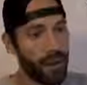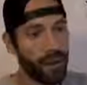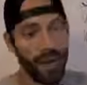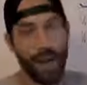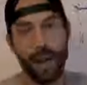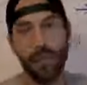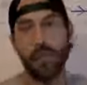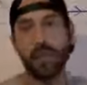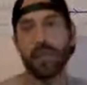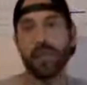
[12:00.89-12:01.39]

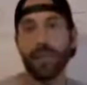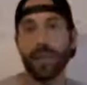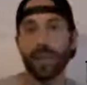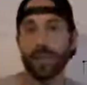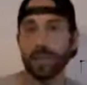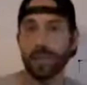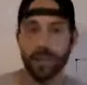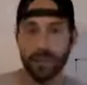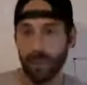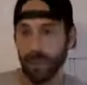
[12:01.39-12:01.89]
the atmosphere,
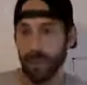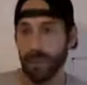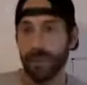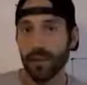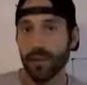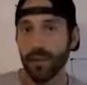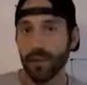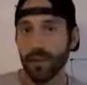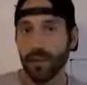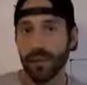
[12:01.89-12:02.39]
this is what I
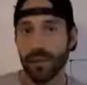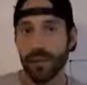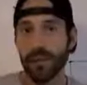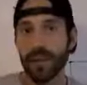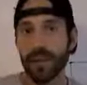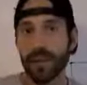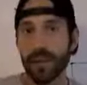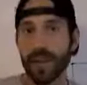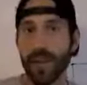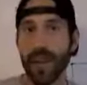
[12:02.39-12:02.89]
thought too
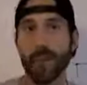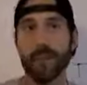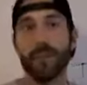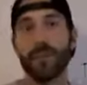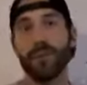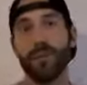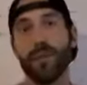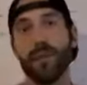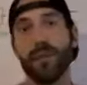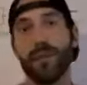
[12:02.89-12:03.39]
initially, the
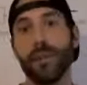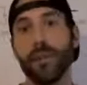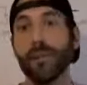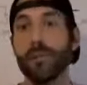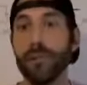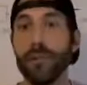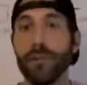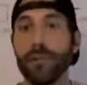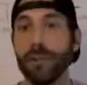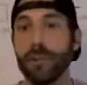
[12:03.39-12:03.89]
atmosphere
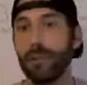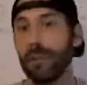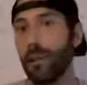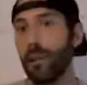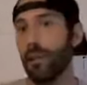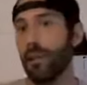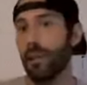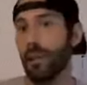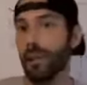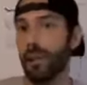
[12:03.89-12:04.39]
is moving
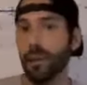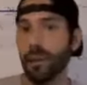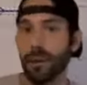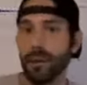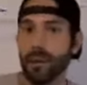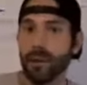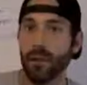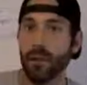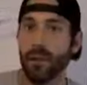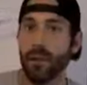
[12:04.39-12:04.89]
with the
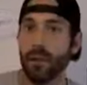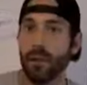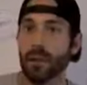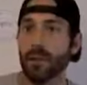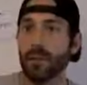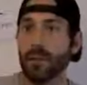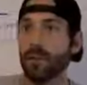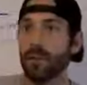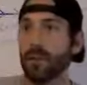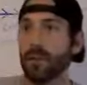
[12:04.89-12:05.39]
Earth.
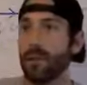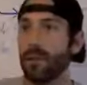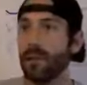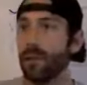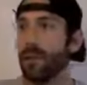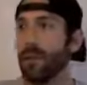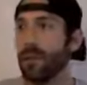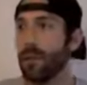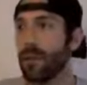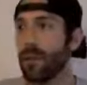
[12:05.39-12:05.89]

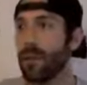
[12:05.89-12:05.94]
So,